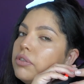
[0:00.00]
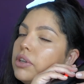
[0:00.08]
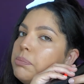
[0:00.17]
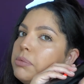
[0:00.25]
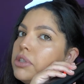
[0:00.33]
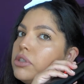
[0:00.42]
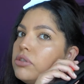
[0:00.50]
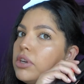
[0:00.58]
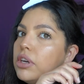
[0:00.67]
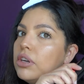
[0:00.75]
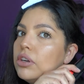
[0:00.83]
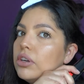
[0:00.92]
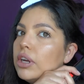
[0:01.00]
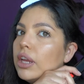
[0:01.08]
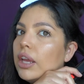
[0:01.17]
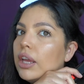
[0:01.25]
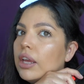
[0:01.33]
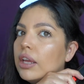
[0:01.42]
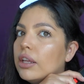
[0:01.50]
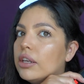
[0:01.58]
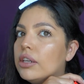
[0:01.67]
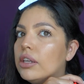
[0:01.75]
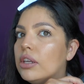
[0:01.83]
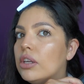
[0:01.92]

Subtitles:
flip the straightener and